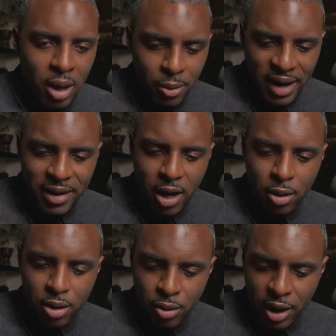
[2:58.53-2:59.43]
and right there
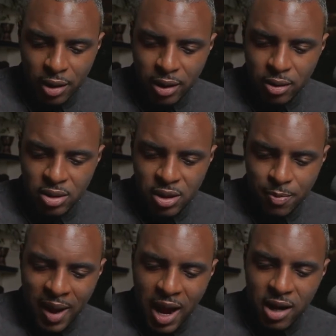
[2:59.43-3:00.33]
on the ground there is the
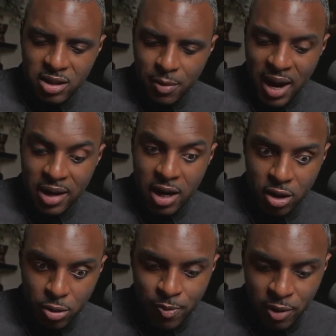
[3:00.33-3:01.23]
bag. Is the bag that
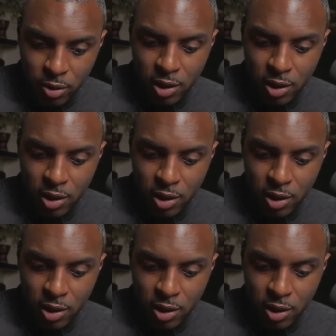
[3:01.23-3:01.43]
you put